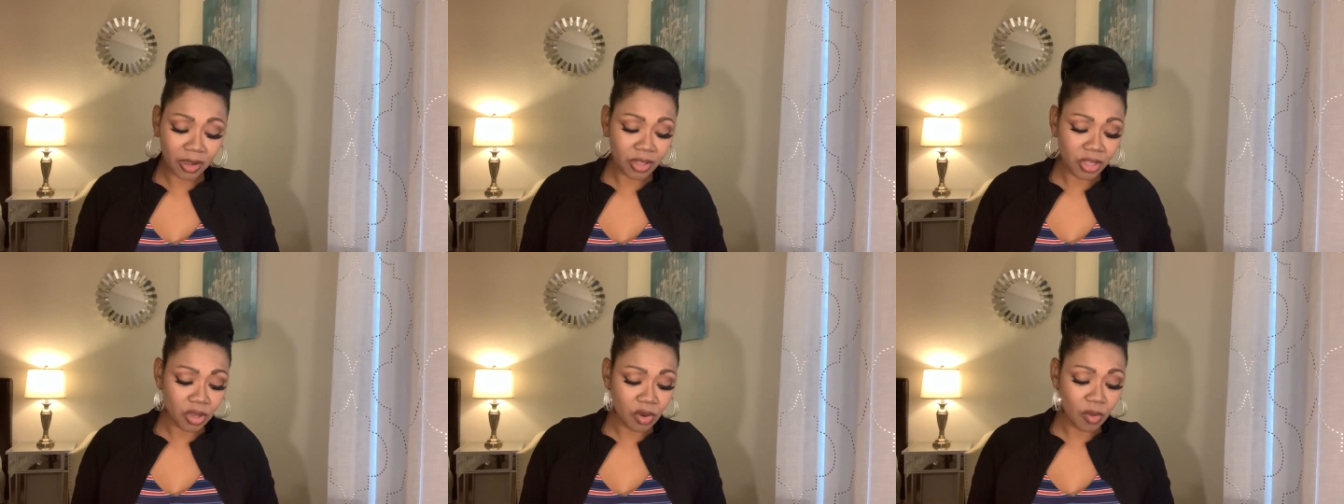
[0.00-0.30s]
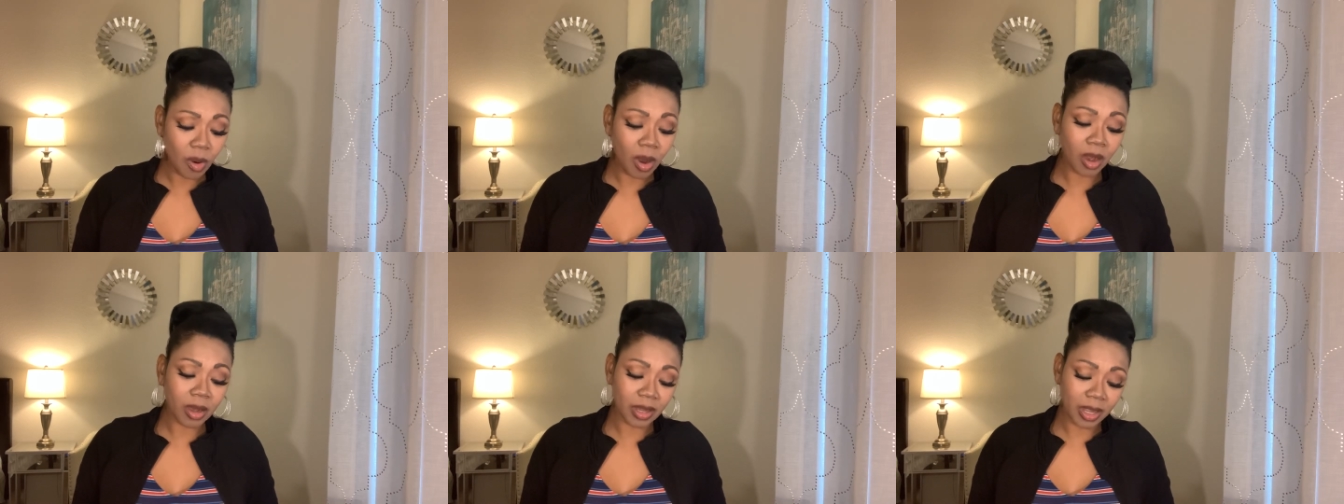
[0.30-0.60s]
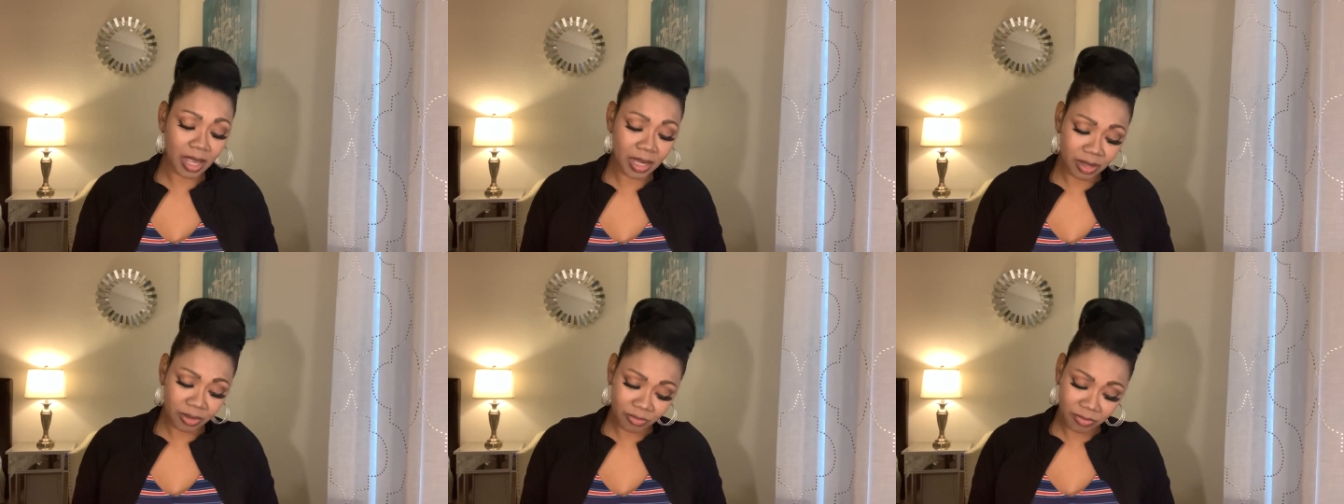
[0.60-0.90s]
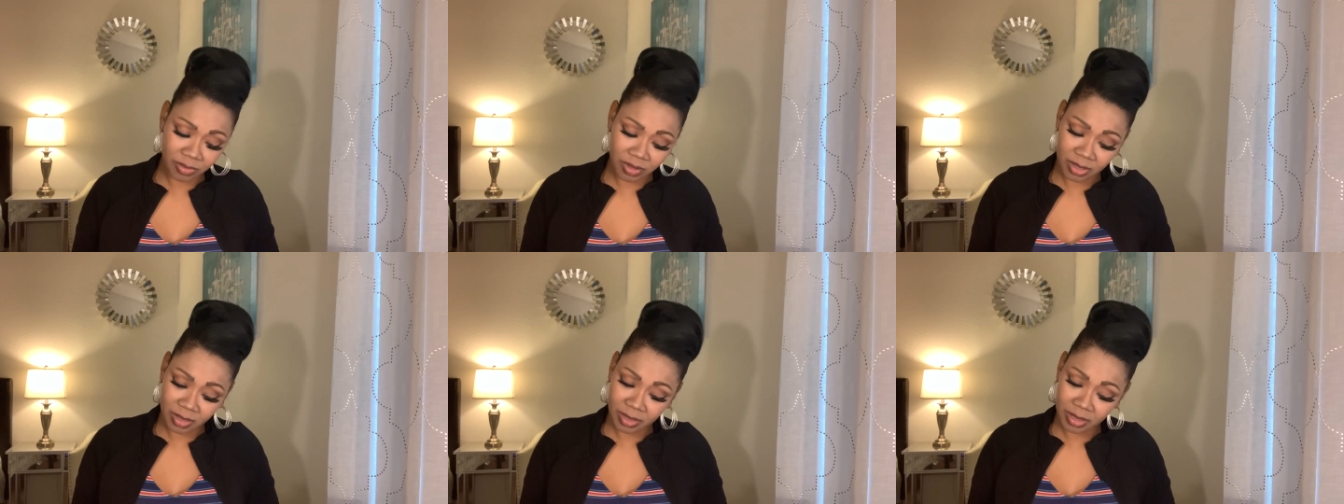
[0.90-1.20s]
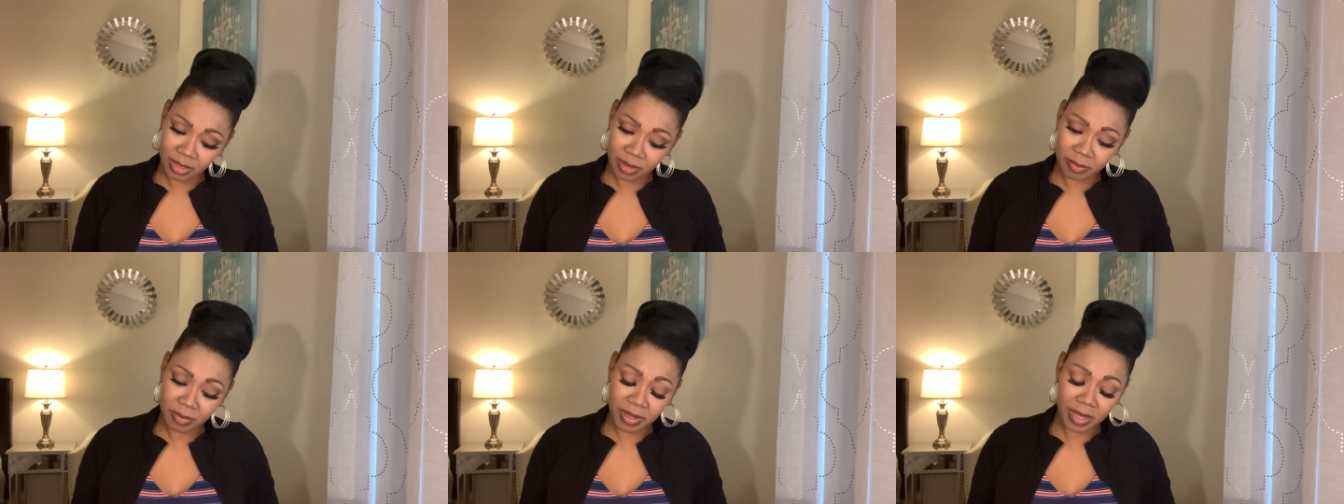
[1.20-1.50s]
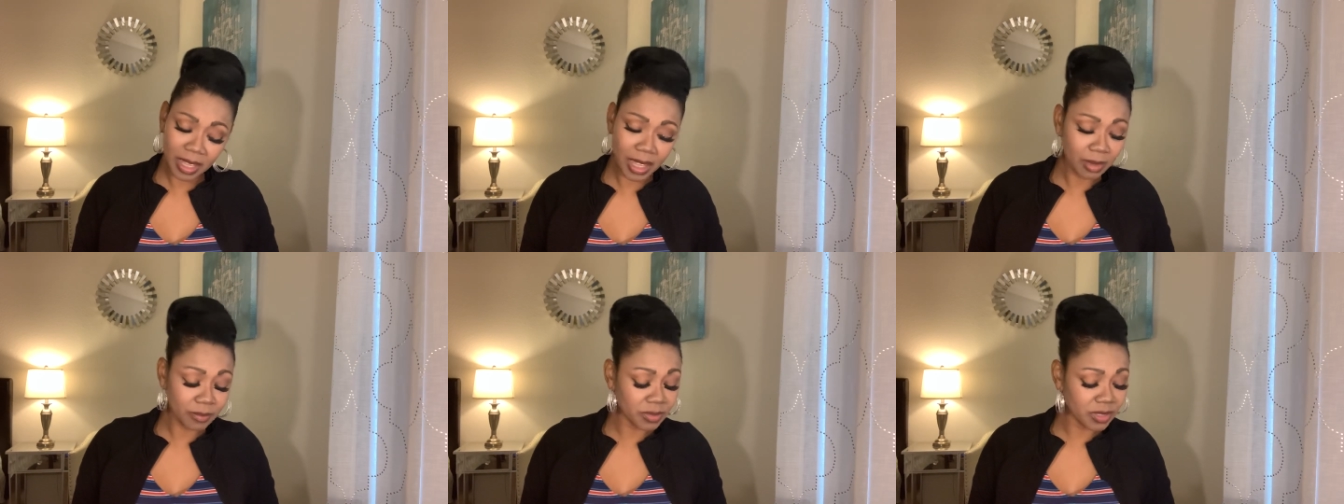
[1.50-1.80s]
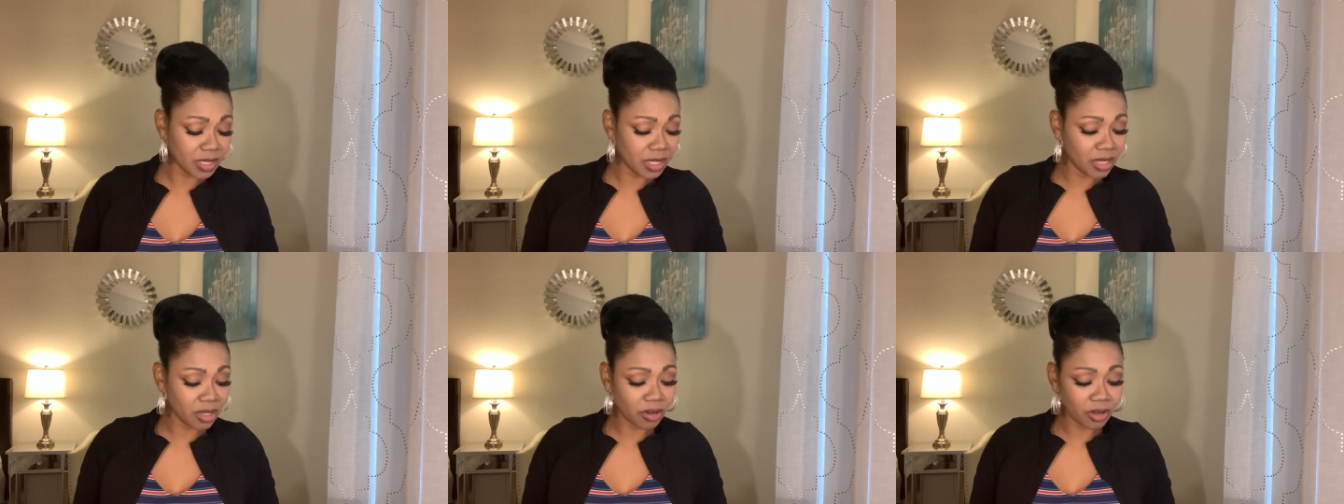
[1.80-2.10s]
you are kind of feeling a bit empty.
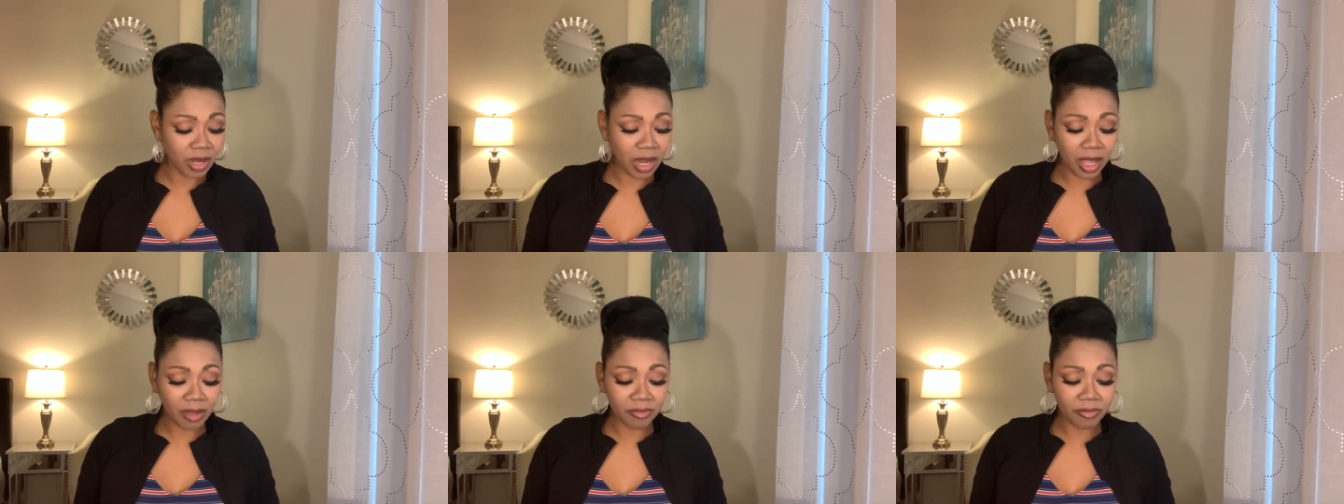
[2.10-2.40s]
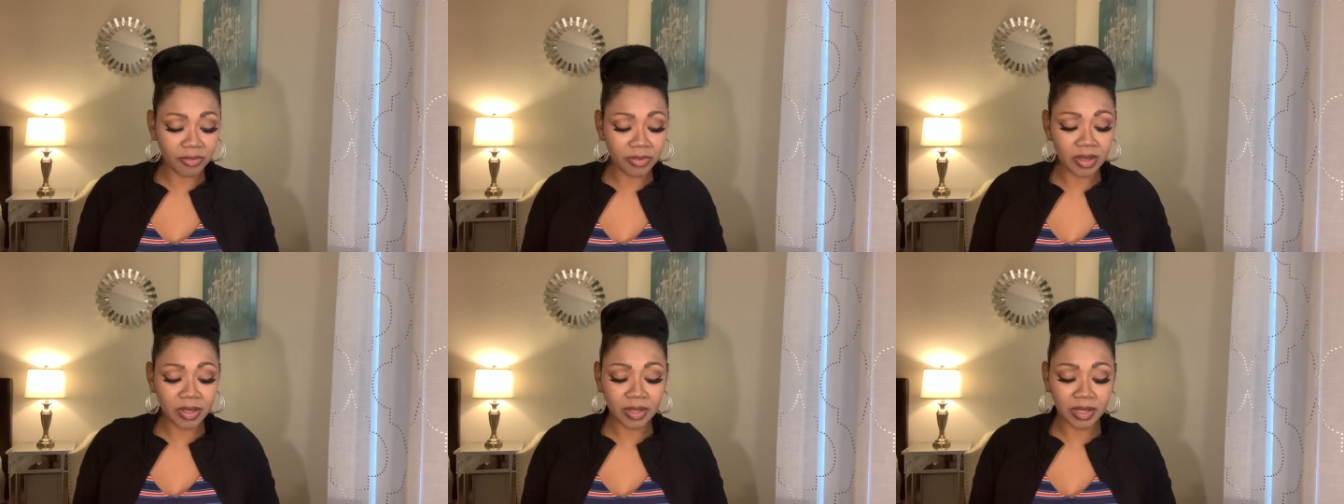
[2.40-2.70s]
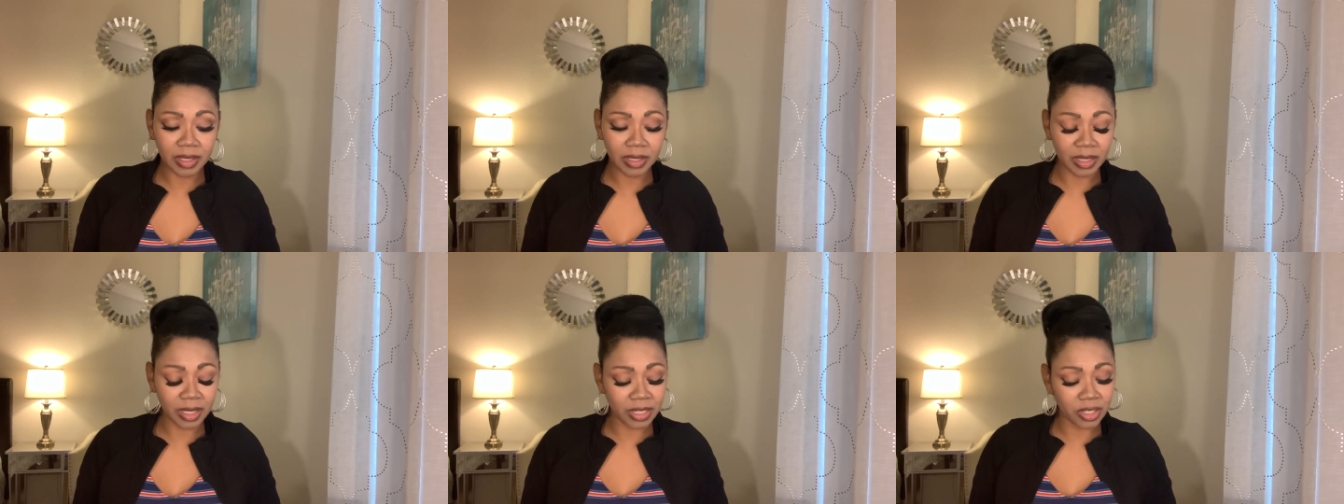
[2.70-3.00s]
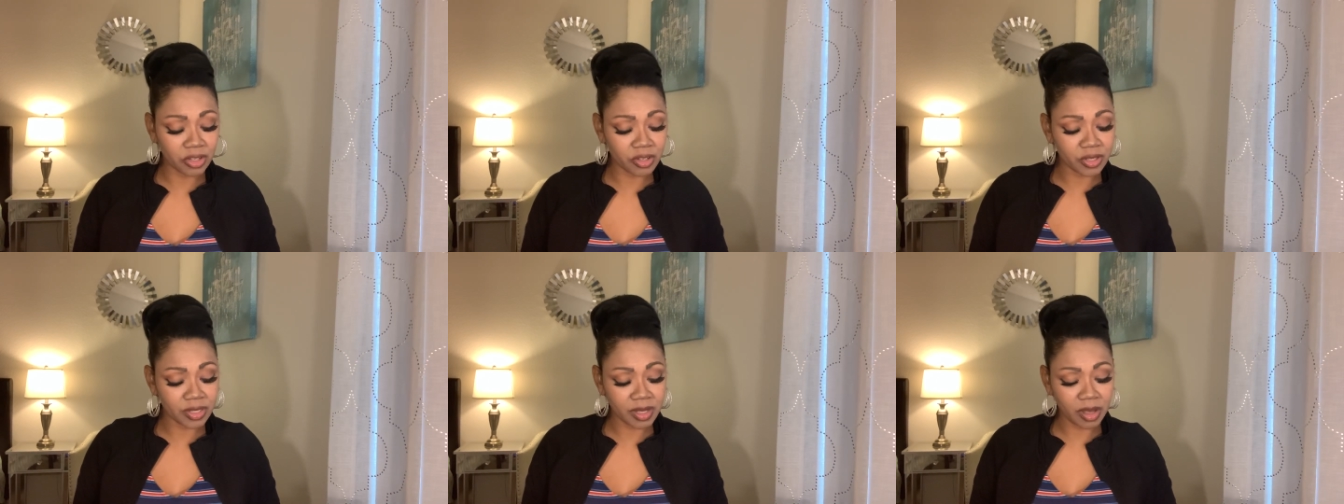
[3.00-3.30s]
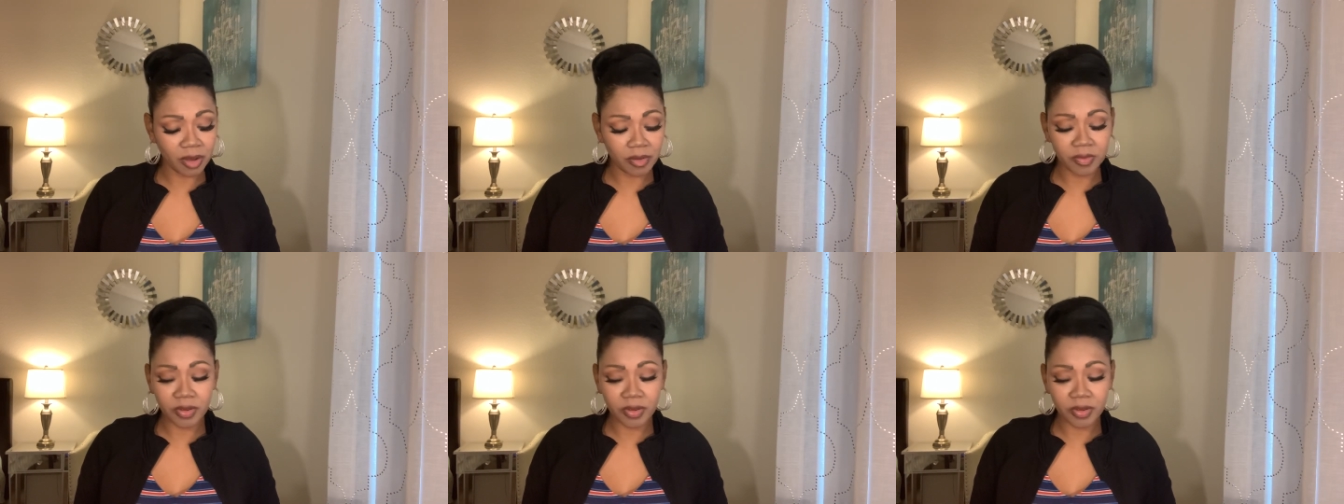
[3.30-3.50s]
You're not feeling like yourself.